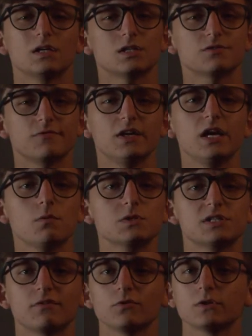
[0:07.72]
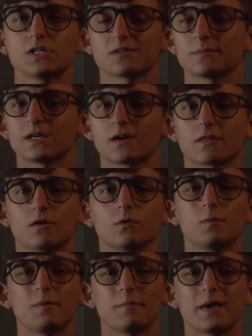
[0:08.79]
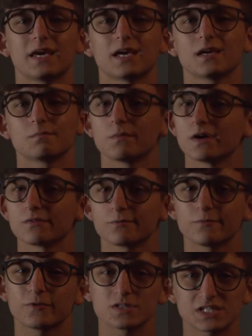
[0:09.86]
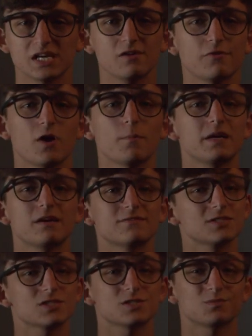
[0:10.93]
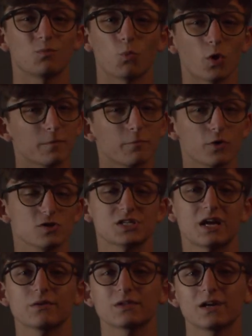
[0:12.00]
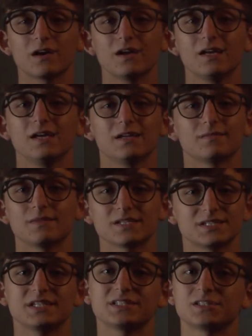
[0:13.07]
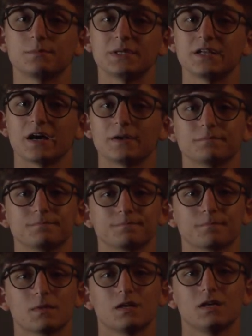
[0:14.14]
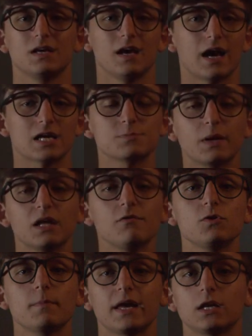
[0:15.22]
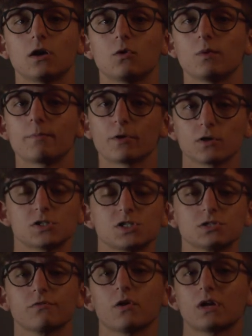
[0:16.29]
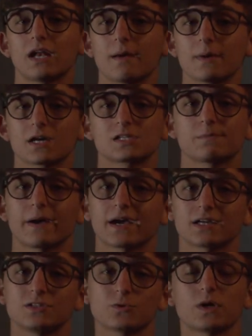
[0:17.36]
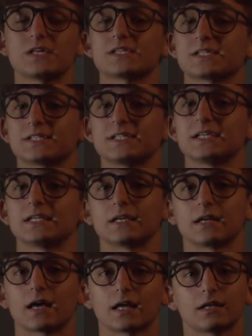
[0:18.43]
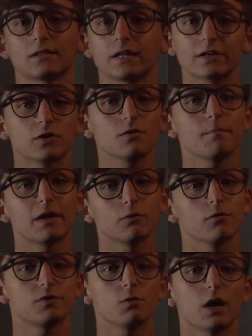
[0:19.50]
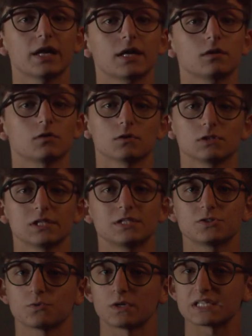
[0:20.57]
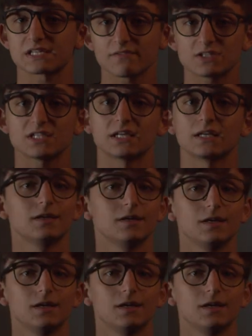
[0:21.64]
This video was never really something I thought we'd be making, but for the sake of helping even just one person out there, this needs to be done. As many of you may know, we purchased a Ronin MX back in 2016 and later made a review on it in early 2017.